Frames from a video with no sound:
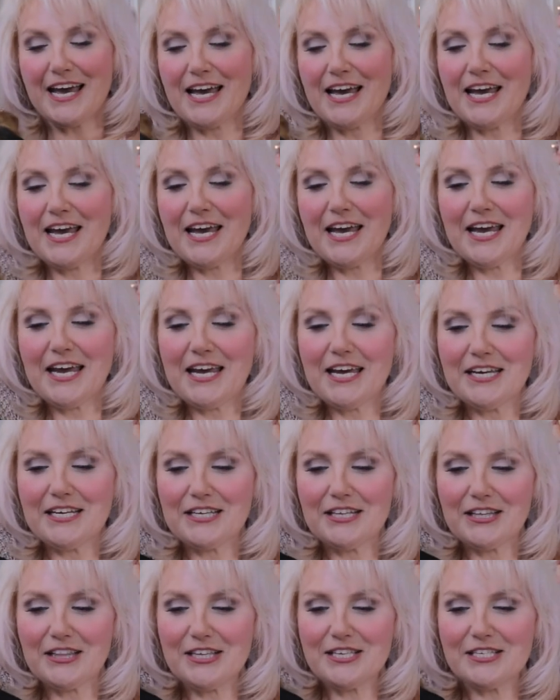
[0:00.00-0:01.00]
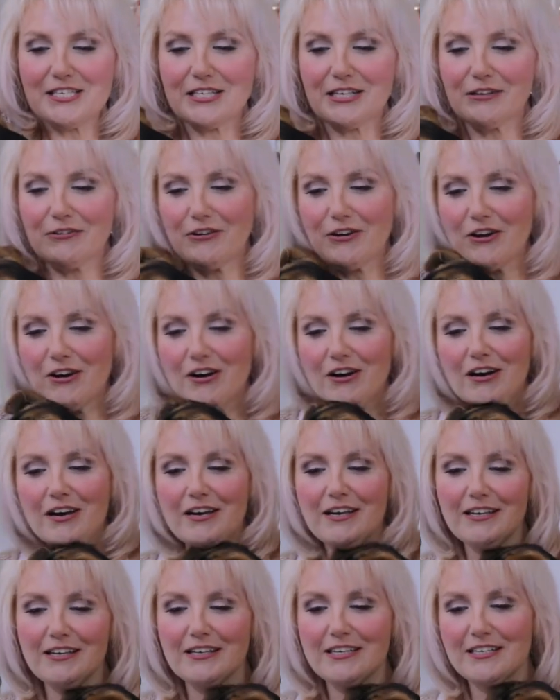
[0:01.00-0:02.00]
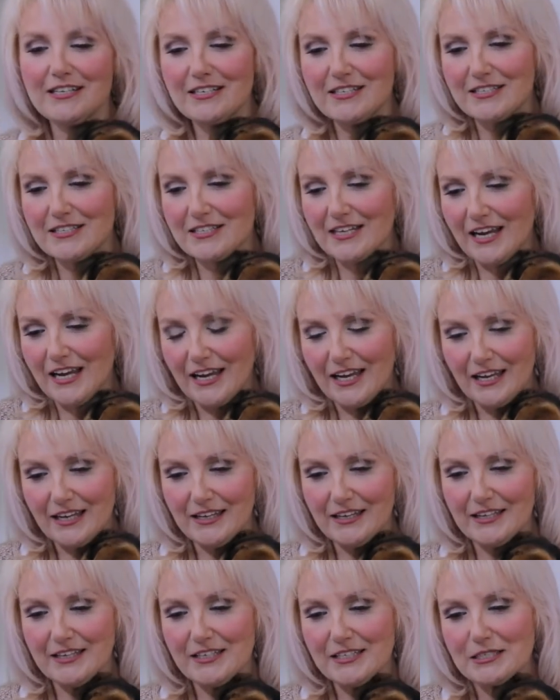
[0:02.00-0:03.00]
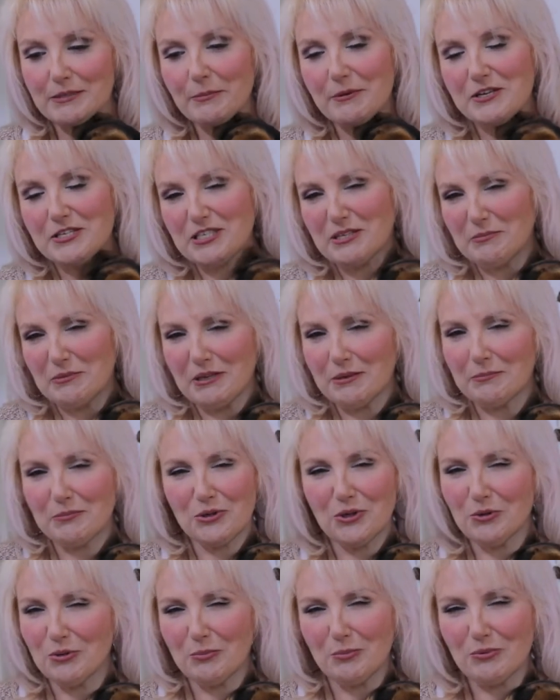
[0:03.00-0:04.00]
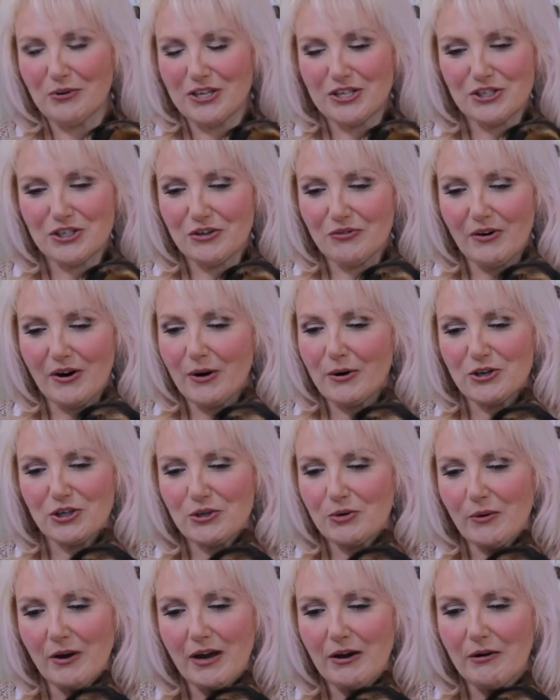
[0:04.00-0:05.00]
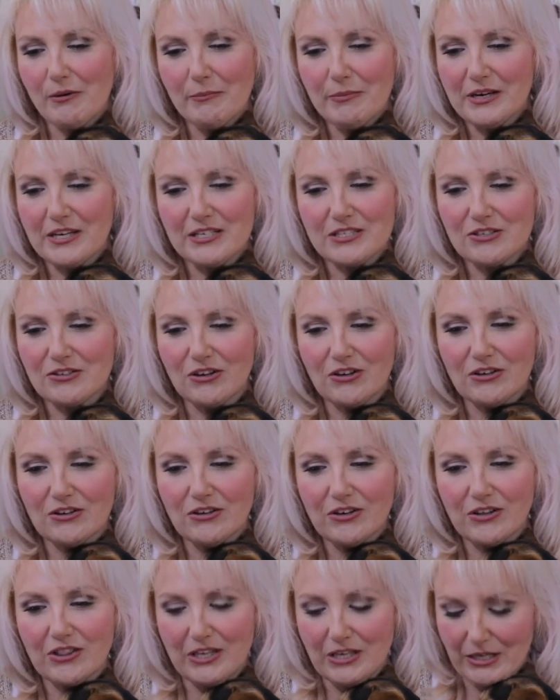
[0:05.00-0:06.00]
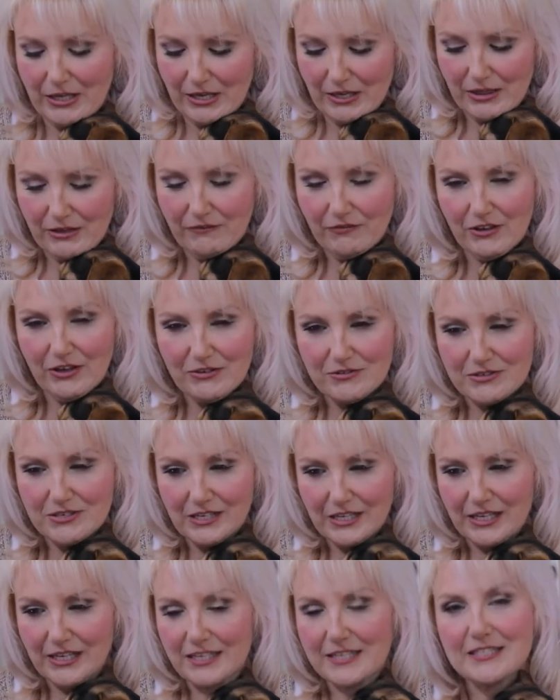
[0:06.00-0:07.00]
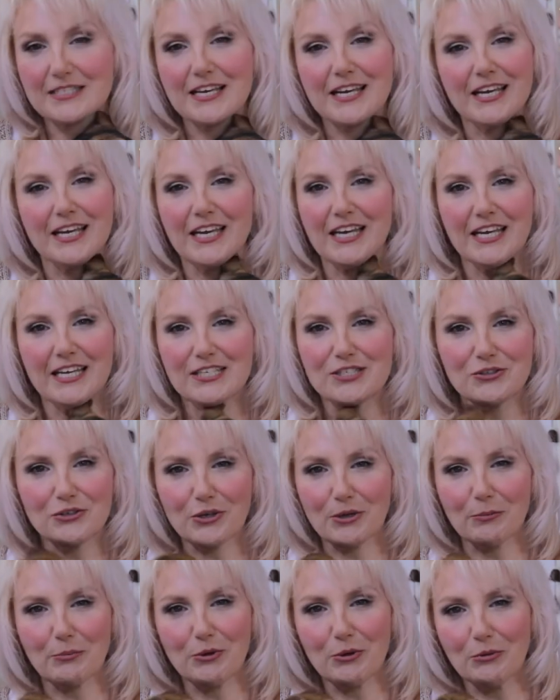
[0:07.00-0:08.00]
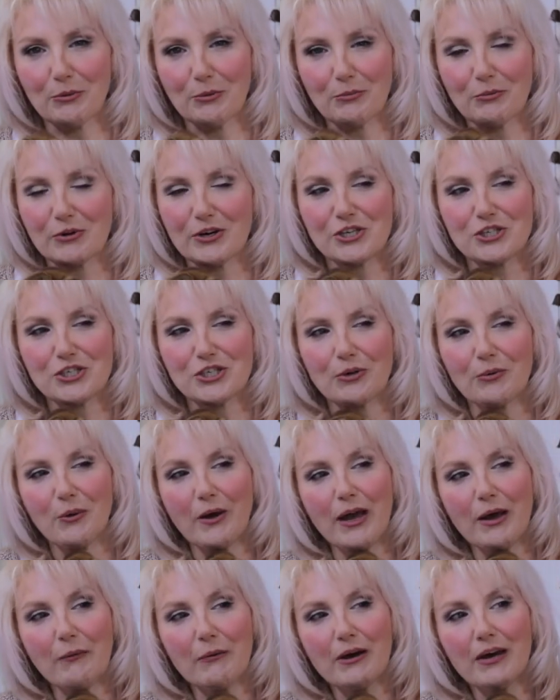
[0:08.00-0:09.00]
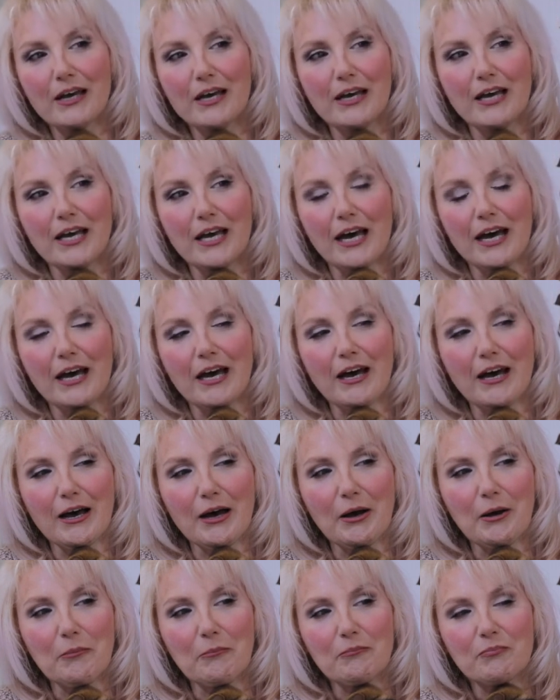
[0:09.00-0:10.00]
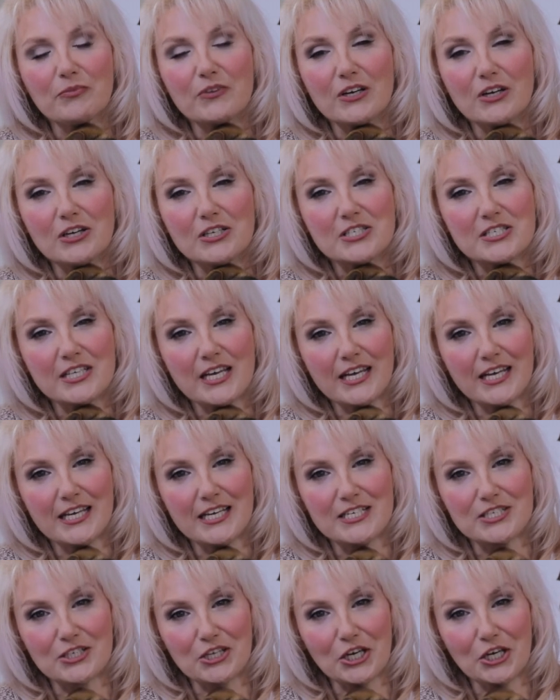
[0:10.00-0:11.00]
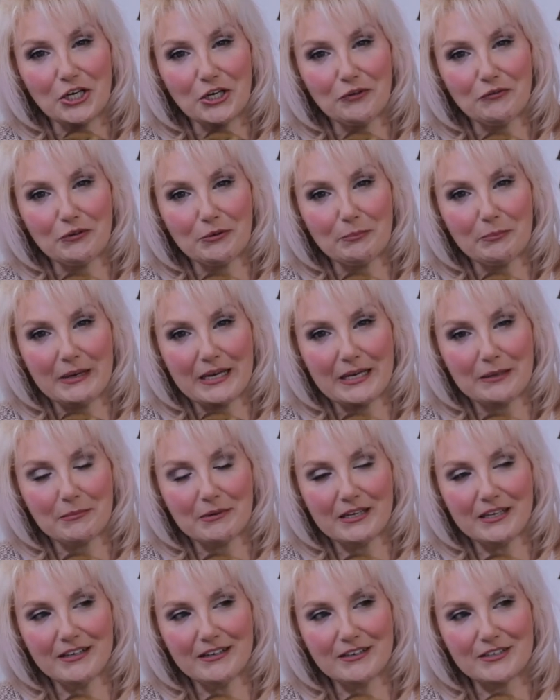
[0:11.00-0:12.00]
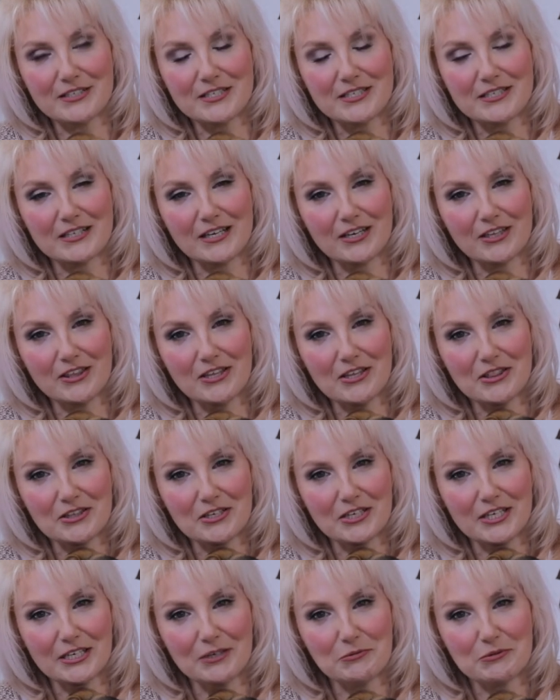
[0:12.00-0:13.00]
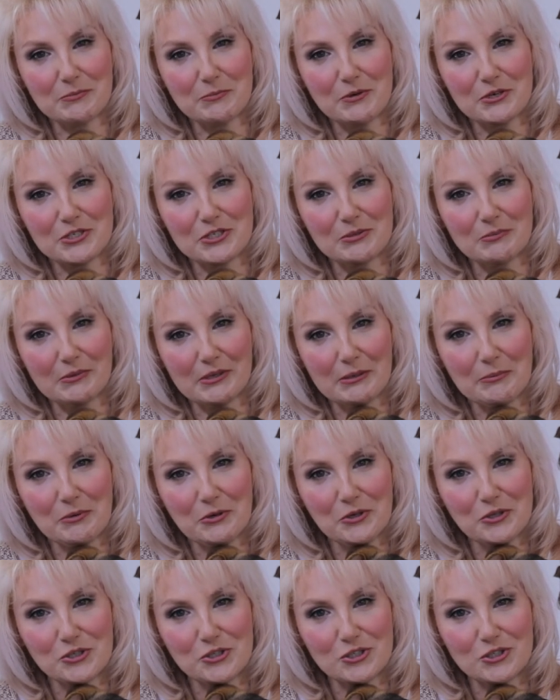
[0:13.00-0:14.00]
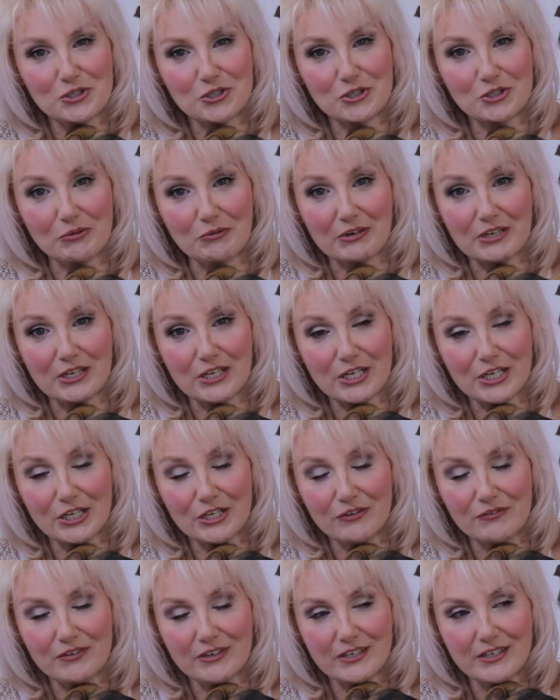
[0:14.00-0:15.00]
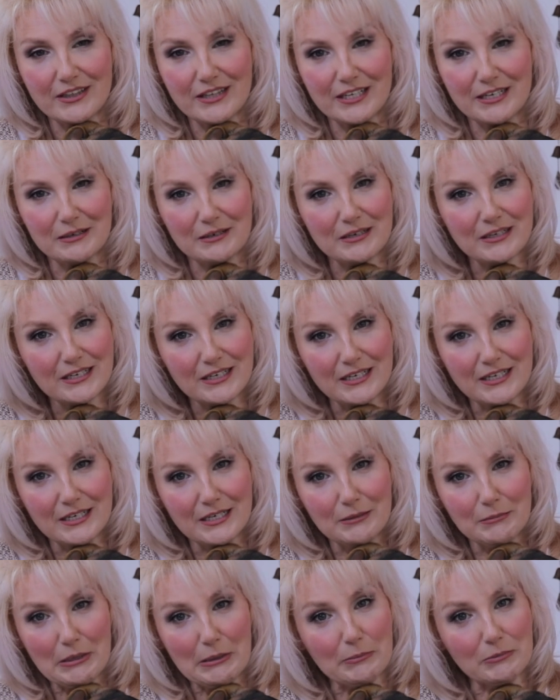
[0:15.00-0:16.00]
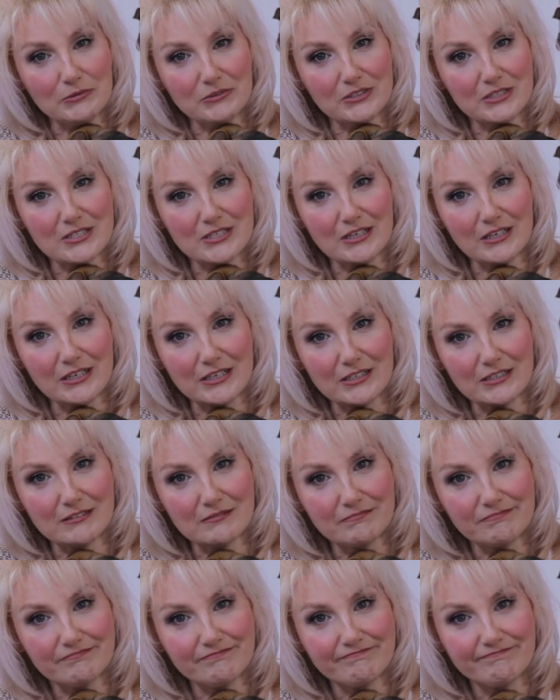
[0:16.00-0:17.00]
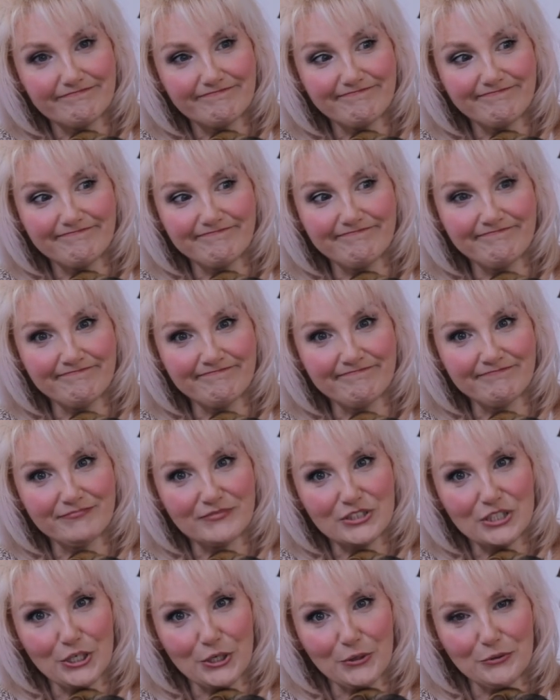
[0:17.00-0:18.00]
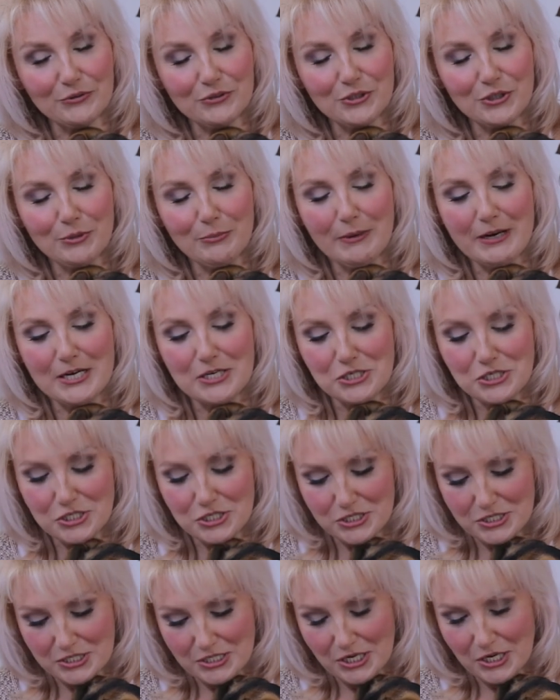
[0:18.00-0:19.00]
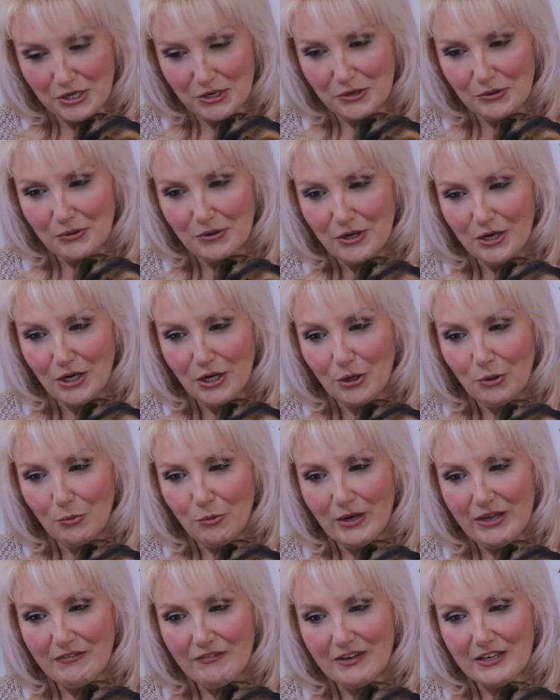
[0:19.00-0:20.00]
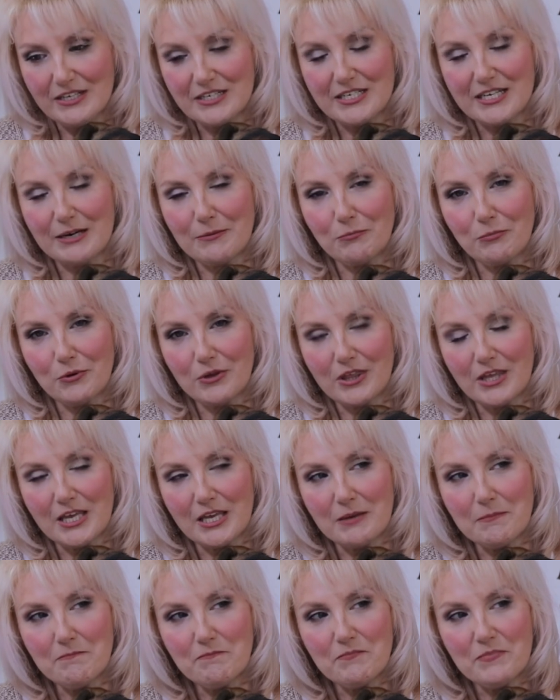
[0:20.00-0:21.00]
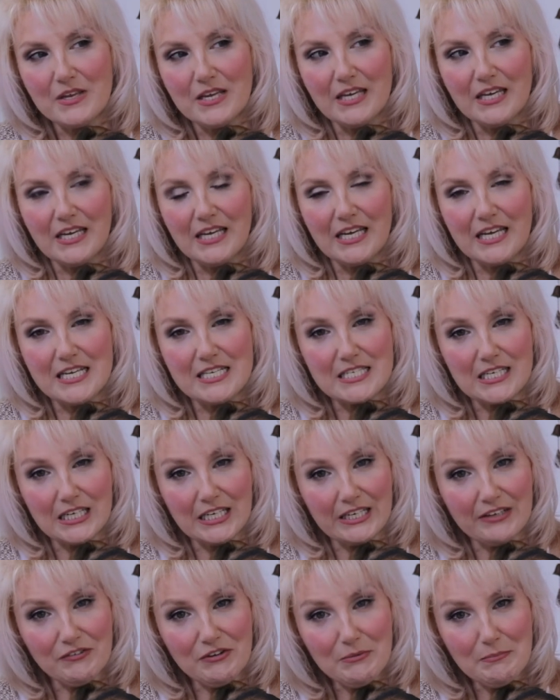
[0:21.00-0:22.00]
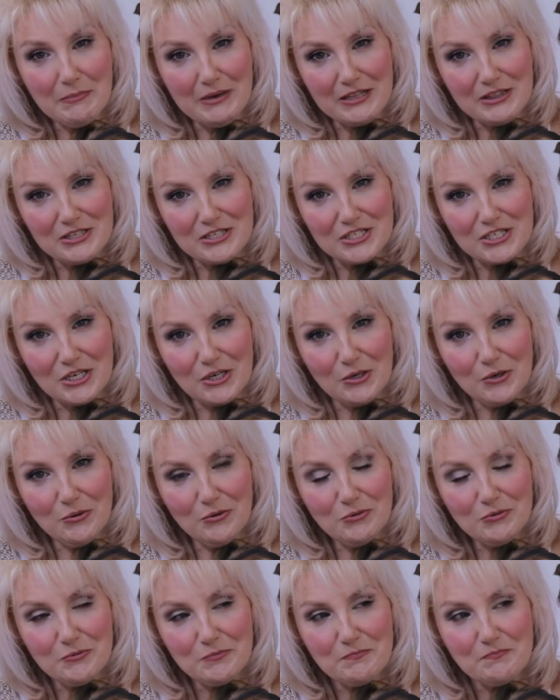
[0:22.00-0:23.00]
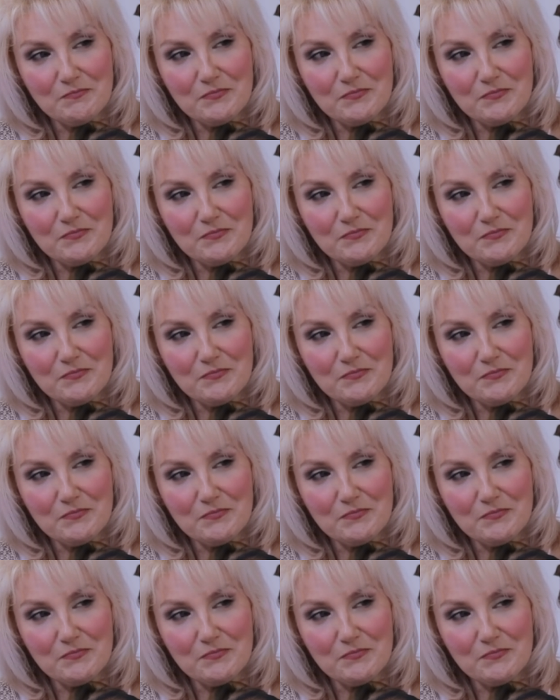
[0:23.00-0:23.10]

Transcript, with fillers: And this little guy is he's supposed to be a purebred chihuahua, but he's not. Look at the length of those legs. He's not a purebred chihuahua. I'd say he's a COVID baby. I think that he was possibly purchased during COVID, and then people decided, no, too much. So we've ended up with him. He's 11 months old.